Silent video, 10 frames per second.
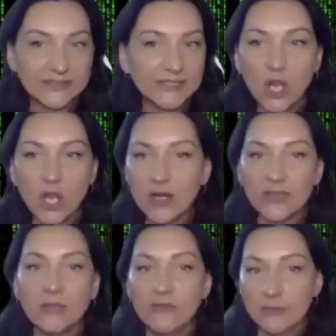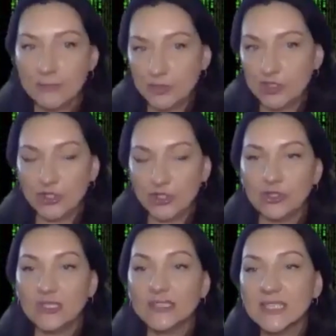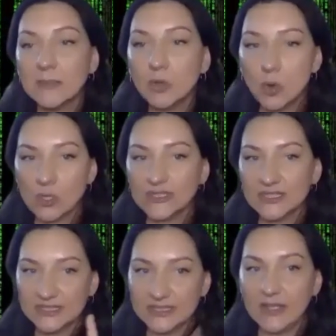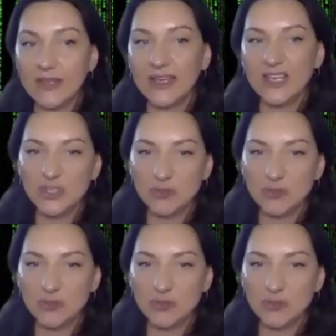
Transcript: It's not a theme of a projector. And some courses say that,